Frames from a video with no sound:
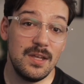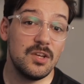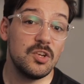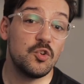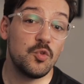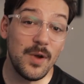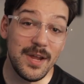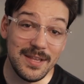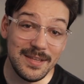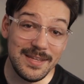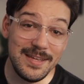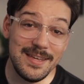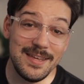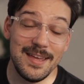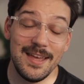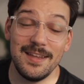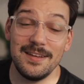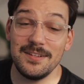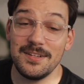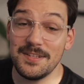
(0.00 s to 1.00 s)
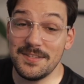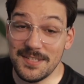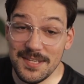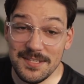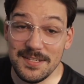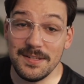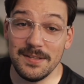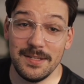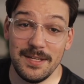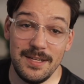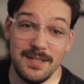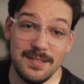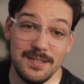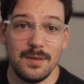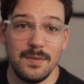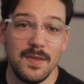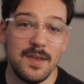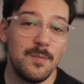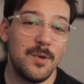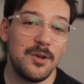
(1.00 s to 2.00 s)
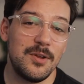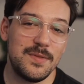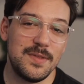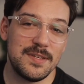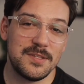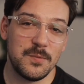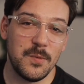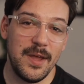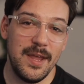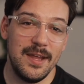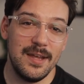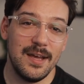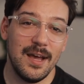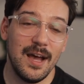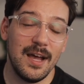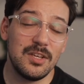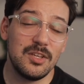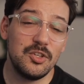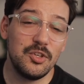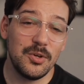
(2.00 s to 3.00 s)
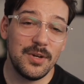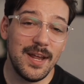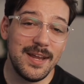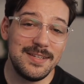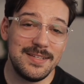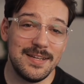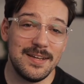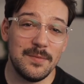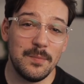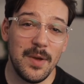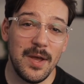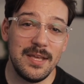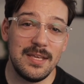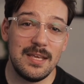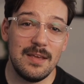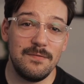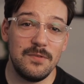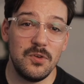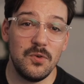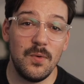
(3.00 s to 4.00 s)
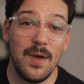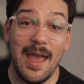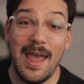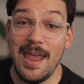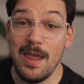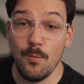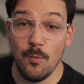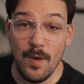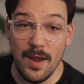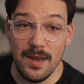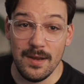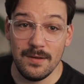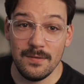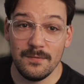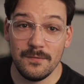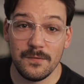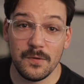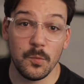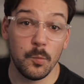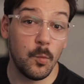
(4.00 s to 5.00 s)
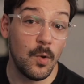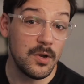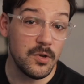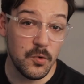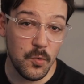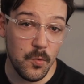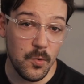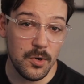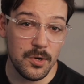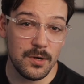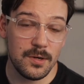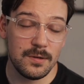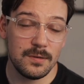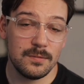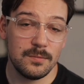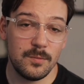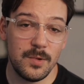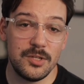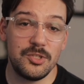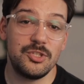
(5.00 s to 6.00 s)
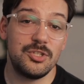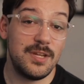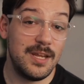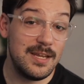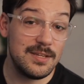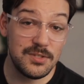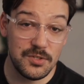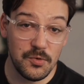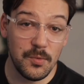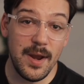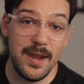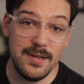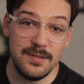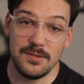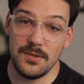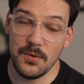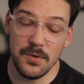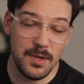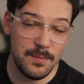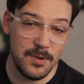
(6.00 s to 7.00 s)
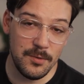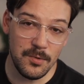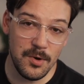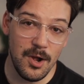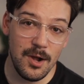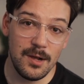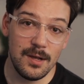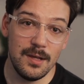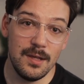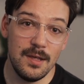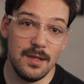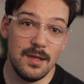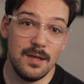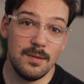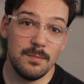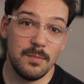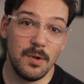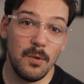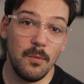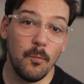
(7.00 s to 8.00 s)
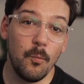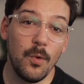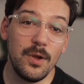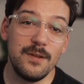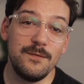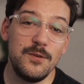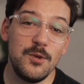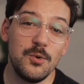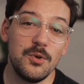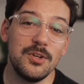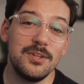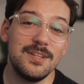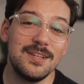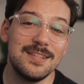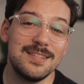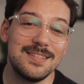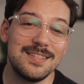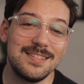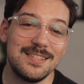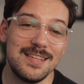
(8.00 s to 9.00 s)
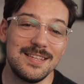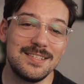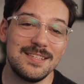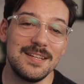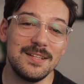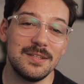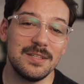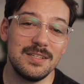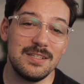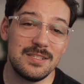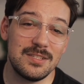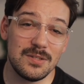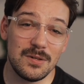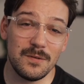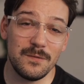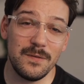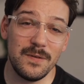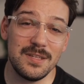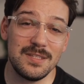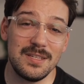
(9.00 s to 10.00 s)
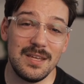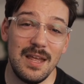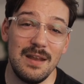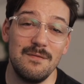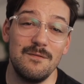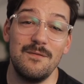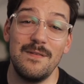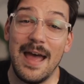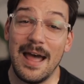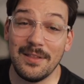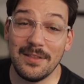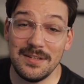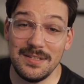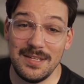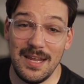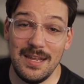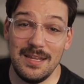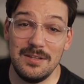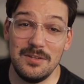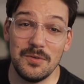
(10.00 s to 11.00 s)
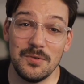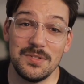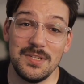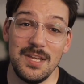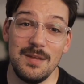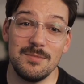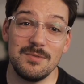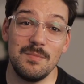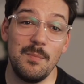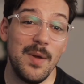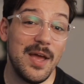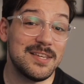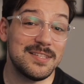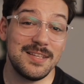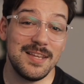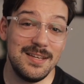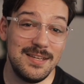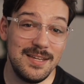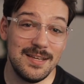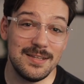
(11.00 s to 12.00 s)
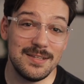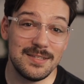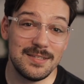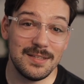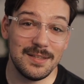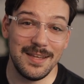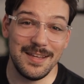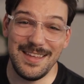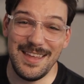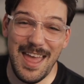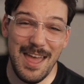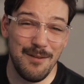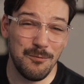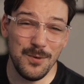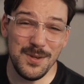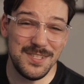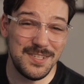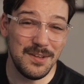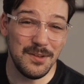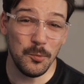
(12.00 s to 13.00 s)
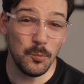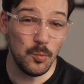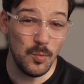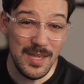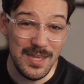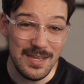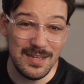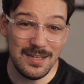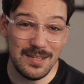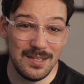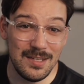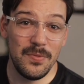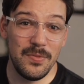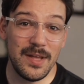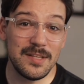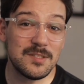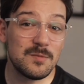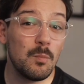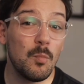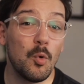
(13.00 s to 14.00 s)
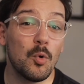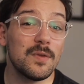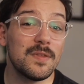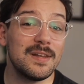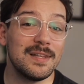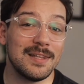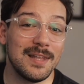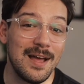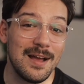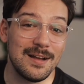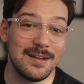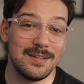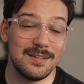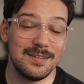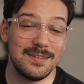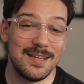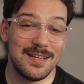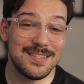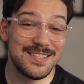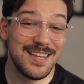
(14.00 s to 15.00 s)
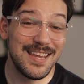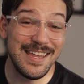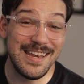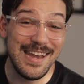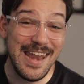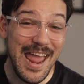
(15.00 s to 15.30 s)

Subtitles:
quickly and consistently. Think about it this way. A good idea might give you a win for 1 quarter, which is great, don't get me wrong. But what if you could consistently surface and validate your team's best ideas like every single week? That's more than luck. That's like an